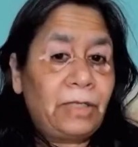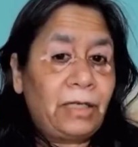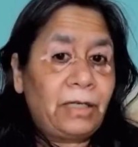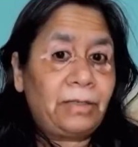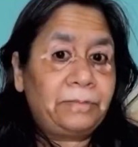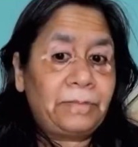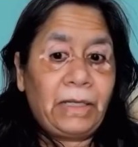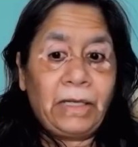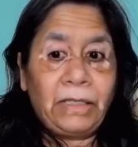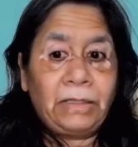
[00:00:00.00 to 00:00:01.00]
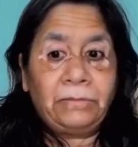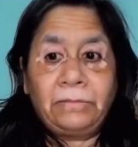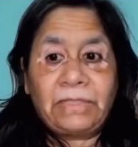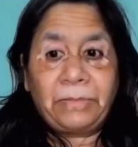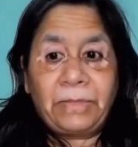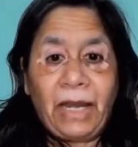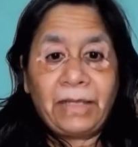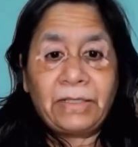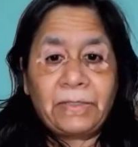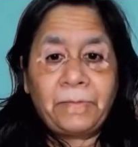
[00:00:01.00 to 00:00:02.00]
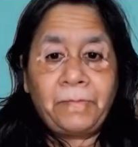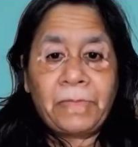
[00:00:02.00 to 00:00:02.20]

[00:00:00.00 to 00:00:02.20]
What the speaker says: earn some grants.